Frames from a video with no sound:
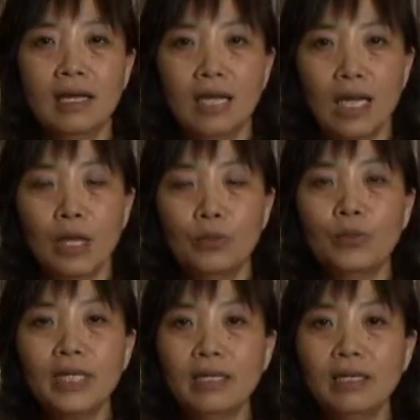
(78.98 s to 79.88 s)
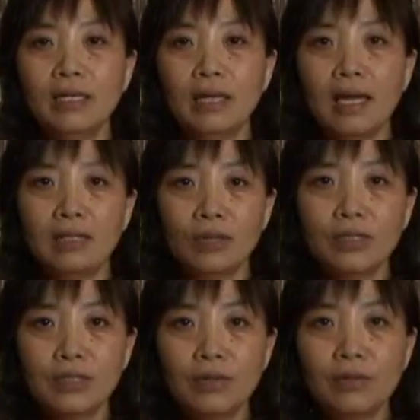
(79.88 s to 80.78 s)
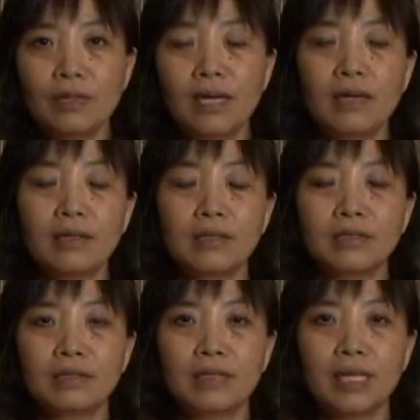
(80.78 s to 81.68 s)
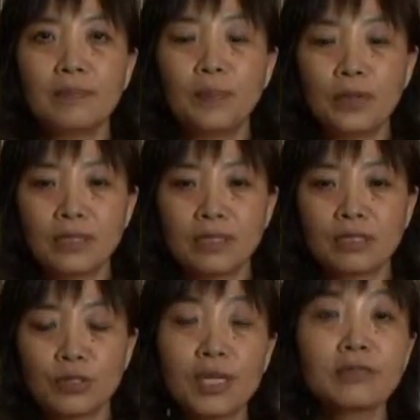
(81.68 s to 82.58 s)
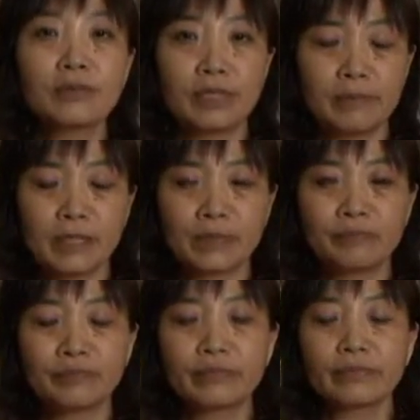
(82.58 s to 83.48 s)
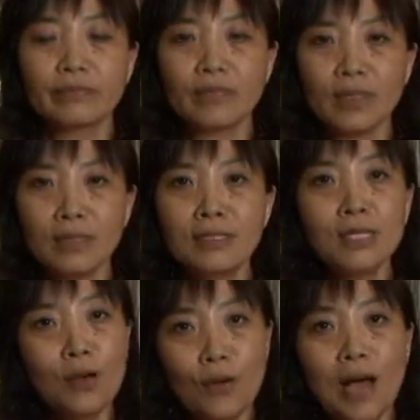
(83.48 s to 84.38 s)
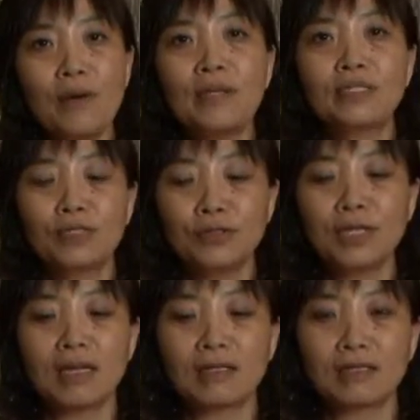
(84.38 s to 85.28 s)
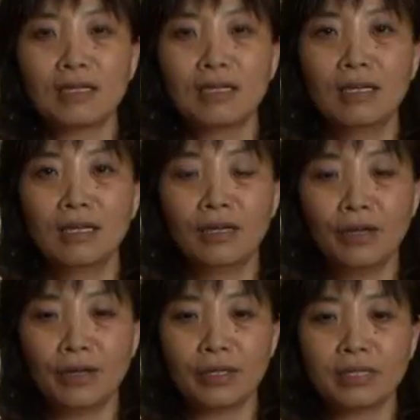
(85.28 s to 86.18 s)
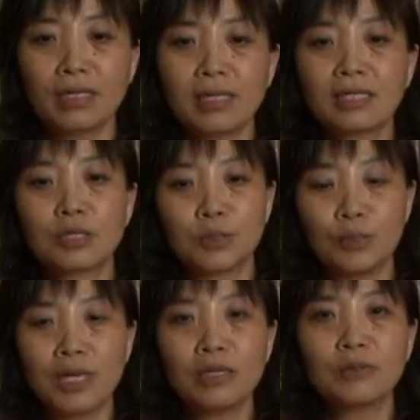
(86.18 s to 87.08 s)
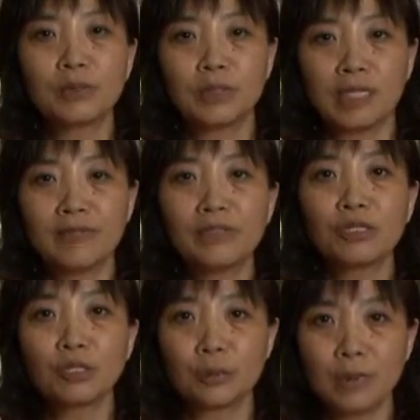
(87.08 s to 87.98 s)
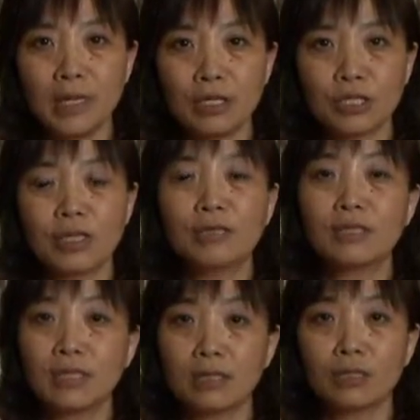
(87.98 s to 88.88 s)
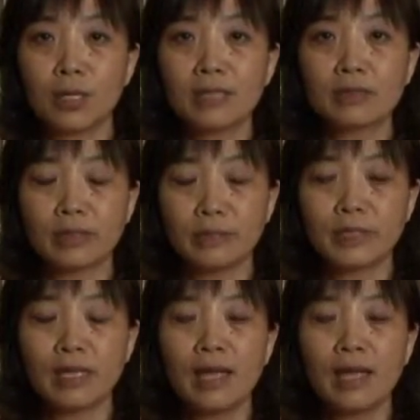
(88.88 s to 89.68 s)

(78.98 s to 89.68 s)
Uh, we and also uh, they post transcript, so our students learned his way of delivering speech using transcripts